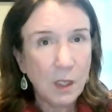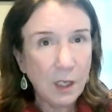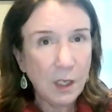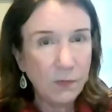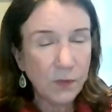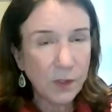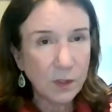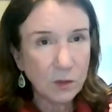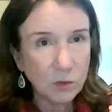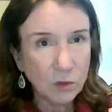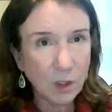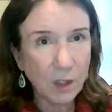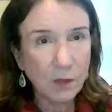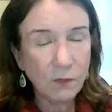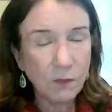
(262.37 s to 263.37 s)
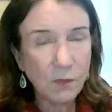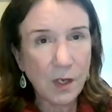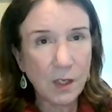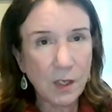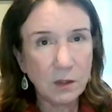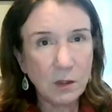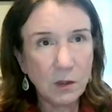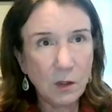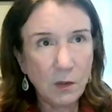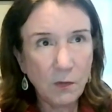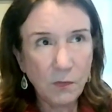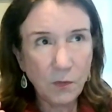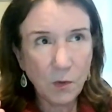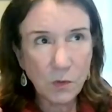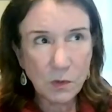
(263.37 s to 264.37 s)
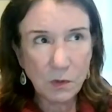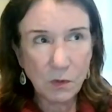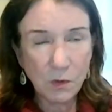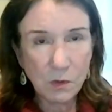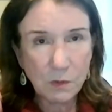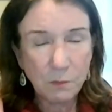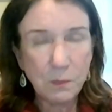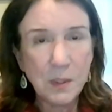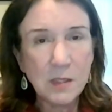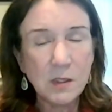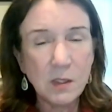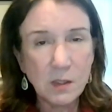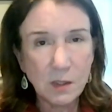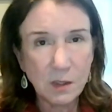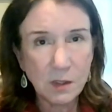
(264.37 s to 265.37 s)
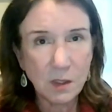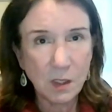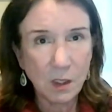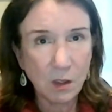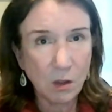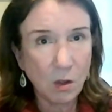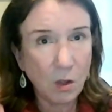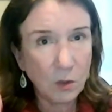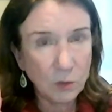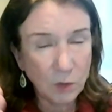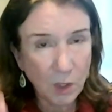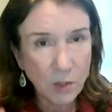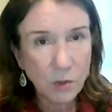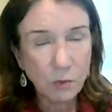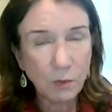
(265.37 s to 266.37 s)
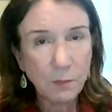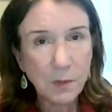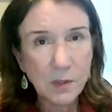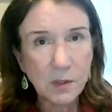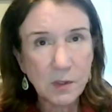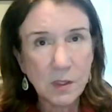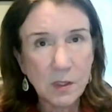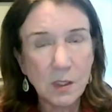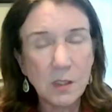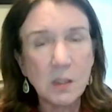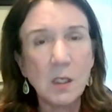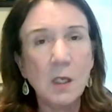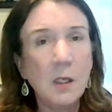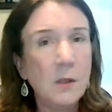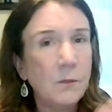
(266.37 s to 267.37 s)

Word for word: and that a lot of that those those businesses there are luxury businesses.